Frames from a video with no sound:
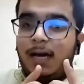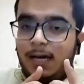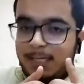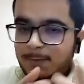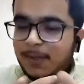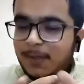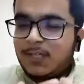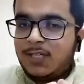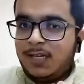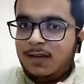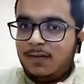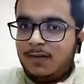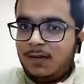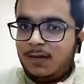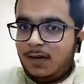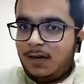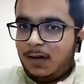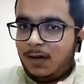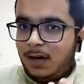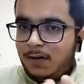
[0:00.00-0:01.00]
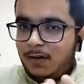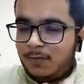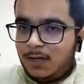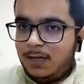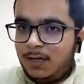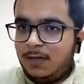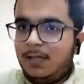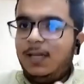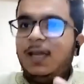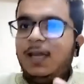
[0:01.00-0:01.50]
especially a
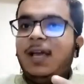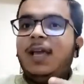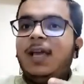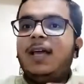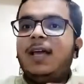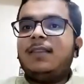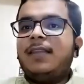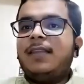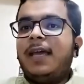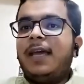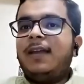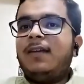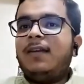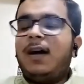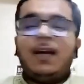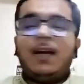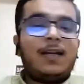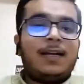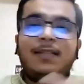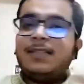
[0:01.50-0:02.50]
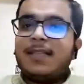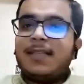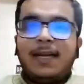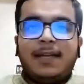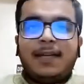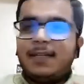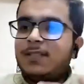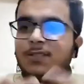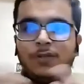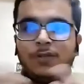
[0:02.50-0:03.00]
girl, then her
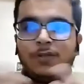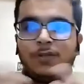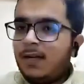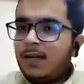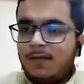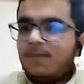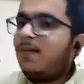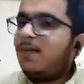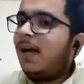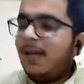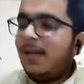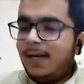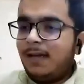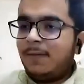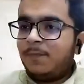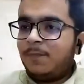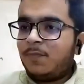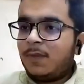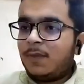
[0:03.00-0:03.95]
consent is not valid.